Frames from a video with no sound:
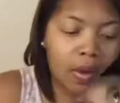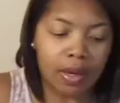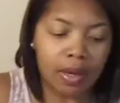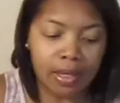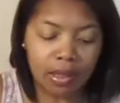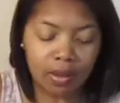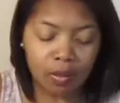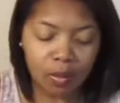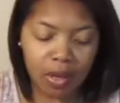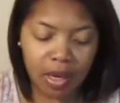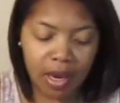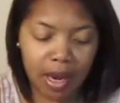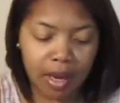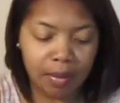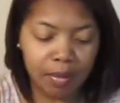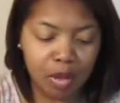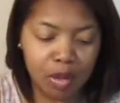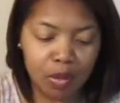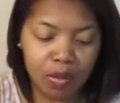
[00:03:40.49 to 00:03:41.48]
so what
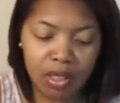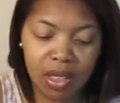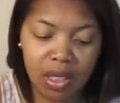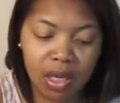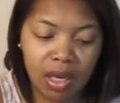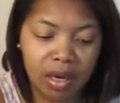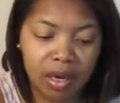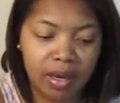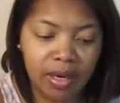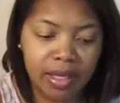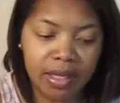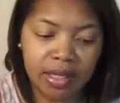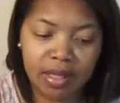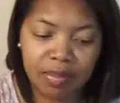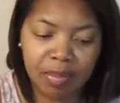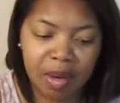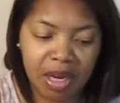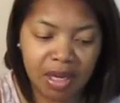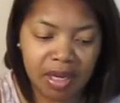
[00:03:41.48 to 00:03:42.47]
I'm using here is
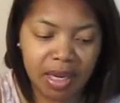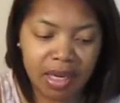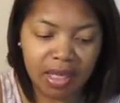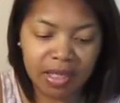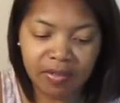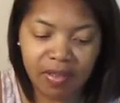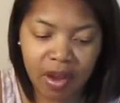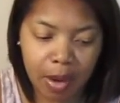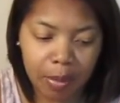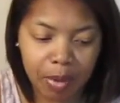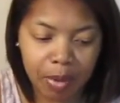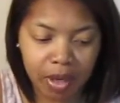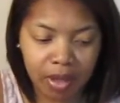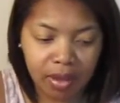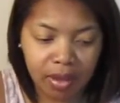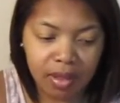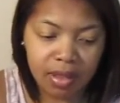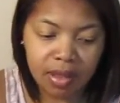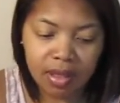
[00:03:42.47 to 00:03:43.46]
spandex
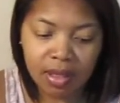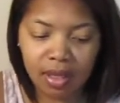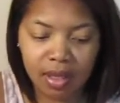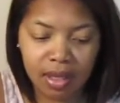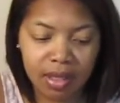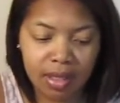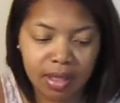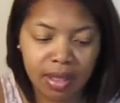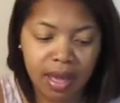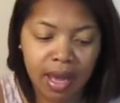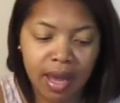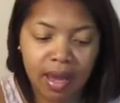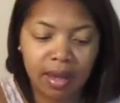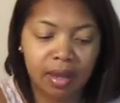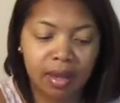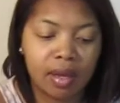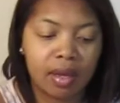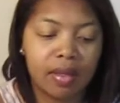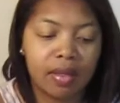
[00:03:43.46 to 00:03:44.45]
fabric. This is
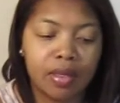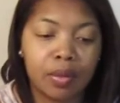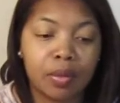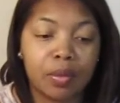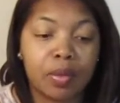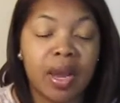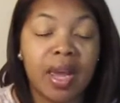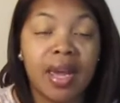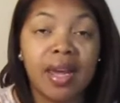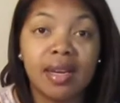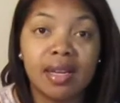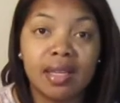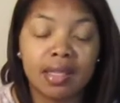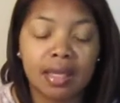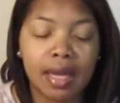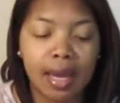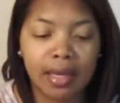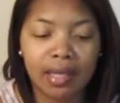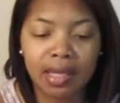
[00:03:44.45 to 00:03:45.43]
like, the red
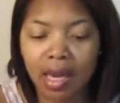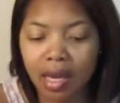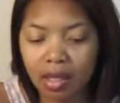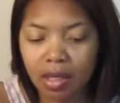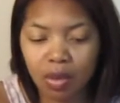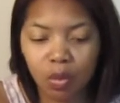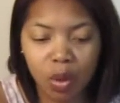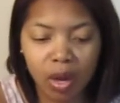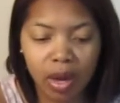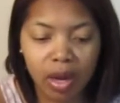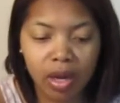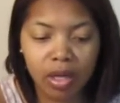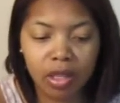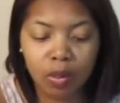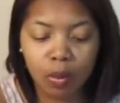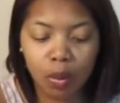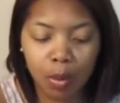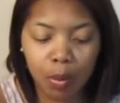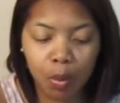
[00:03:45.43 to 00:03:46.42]
is like dance wear,
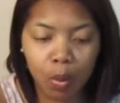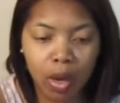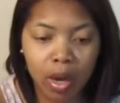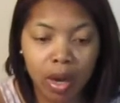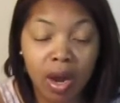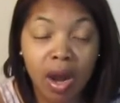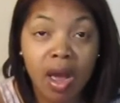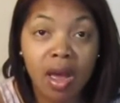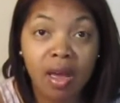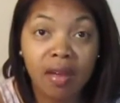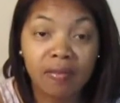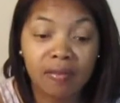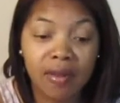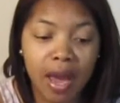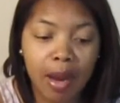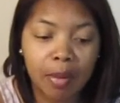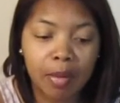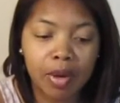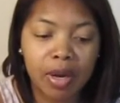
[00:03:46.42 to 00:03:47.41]
swimwear
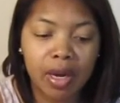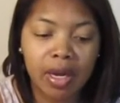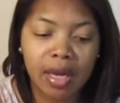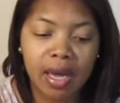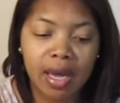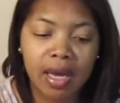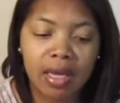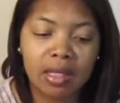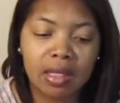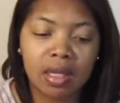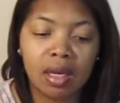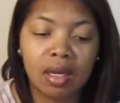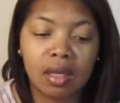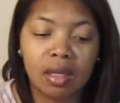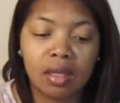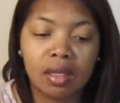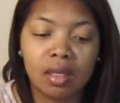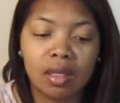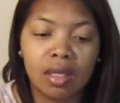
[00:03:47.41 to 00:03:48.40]
fabric. It has a
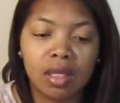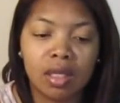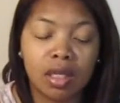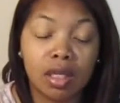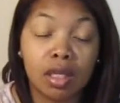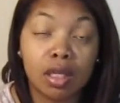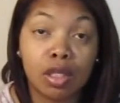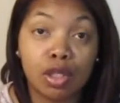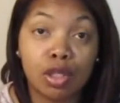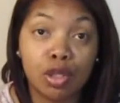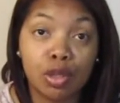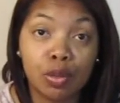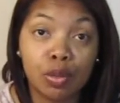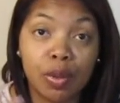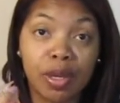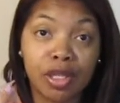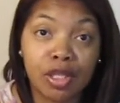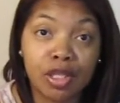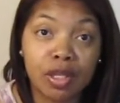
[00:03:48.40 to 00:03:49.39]
good
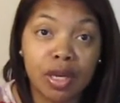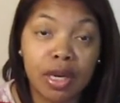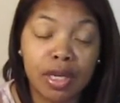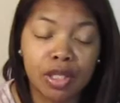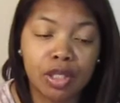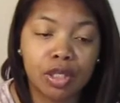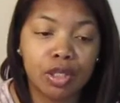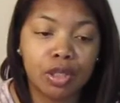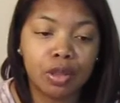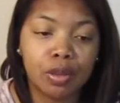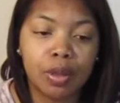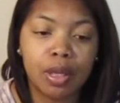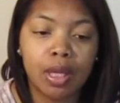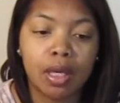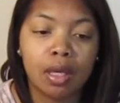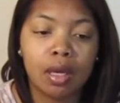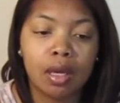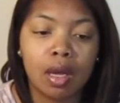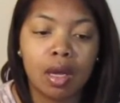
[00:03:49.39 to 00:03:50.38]
2-way stretch to
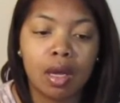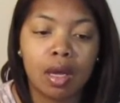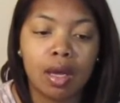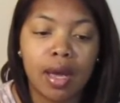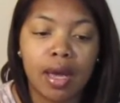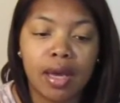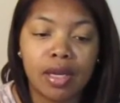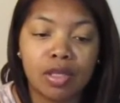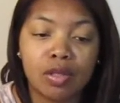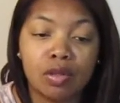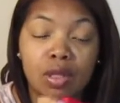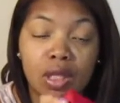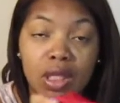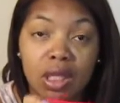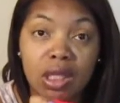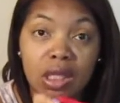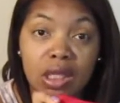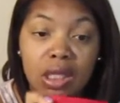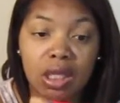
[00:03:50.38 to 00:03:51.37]
it. As you
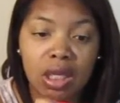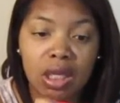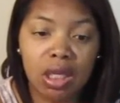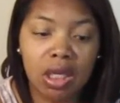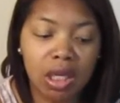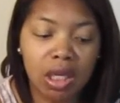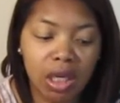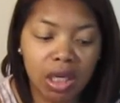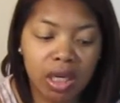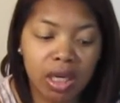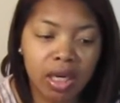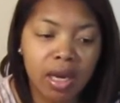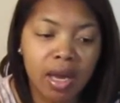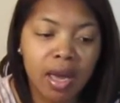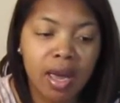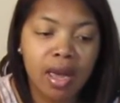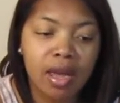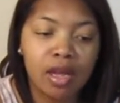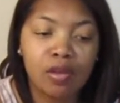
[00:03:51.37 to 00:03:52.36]
can see here,
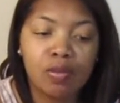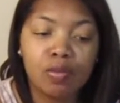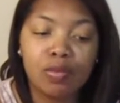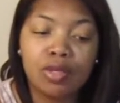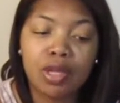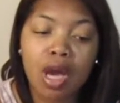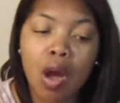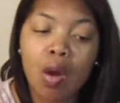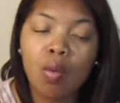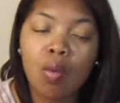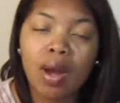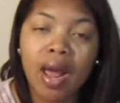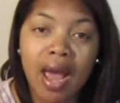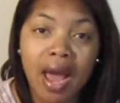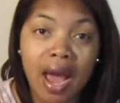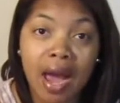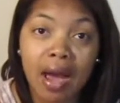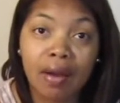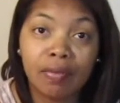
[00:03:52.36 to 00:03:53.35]
you don't
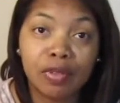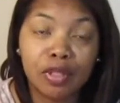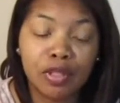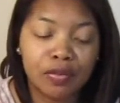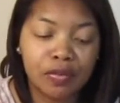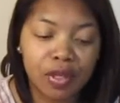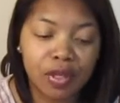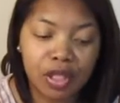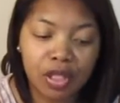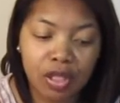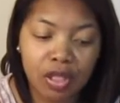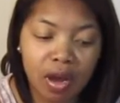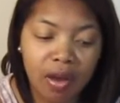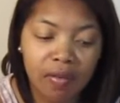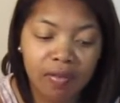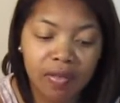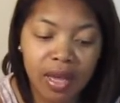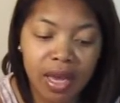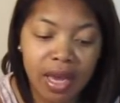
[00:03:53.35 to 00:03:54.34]
have to finish
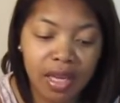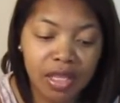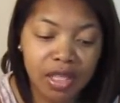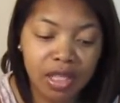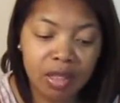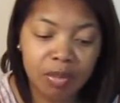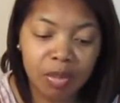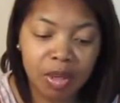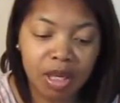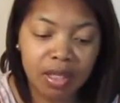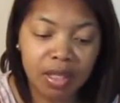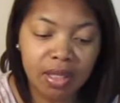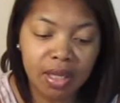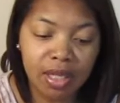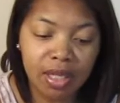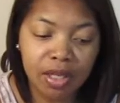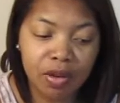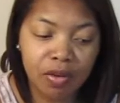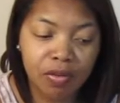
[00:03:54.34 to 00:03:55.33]
off the edges because
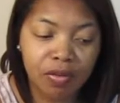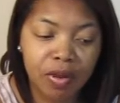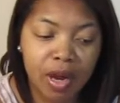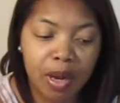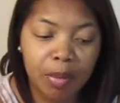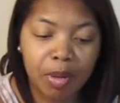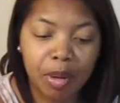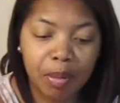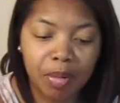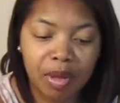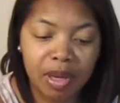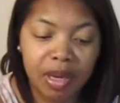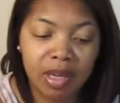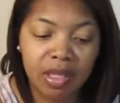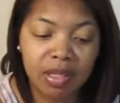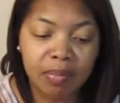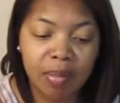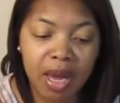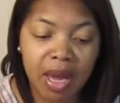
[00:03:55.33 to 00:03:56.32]
they don't fray, but
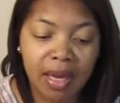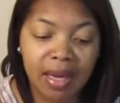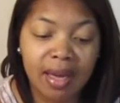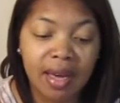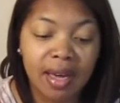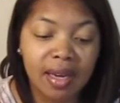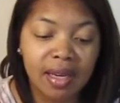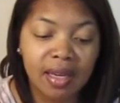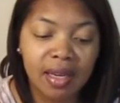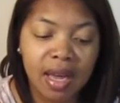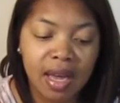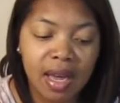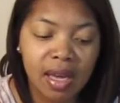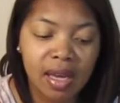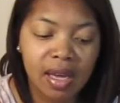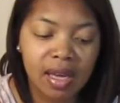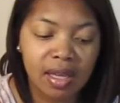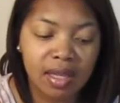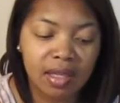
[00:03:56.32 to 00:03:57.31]
because my cut
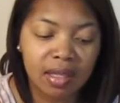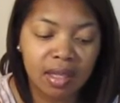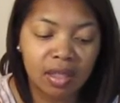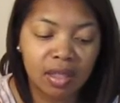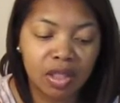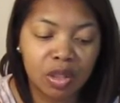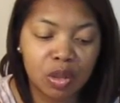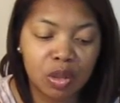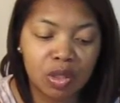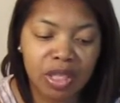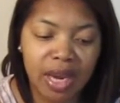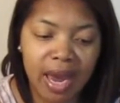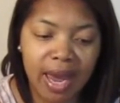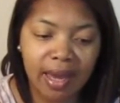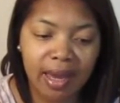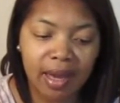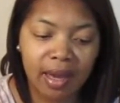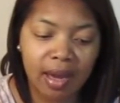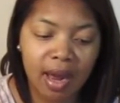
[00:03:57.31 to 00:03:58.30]
is a little
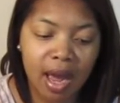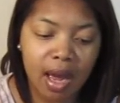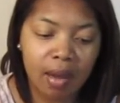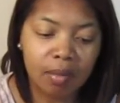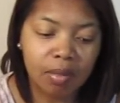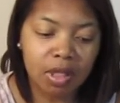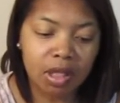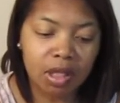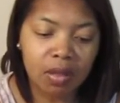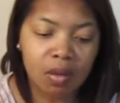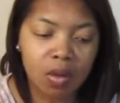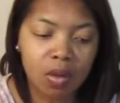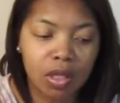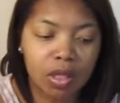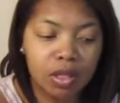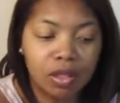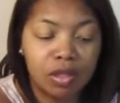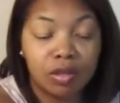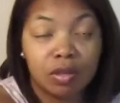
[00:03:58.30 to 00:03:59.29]
jagged, I'm just going
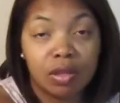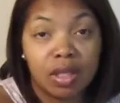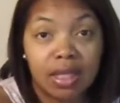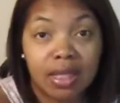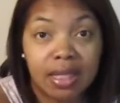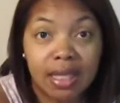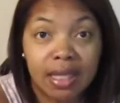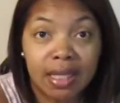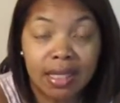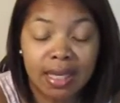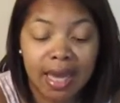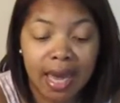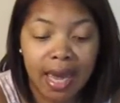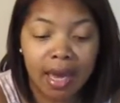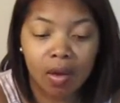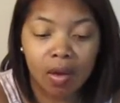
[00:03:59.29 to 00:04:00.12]
to do a zigzag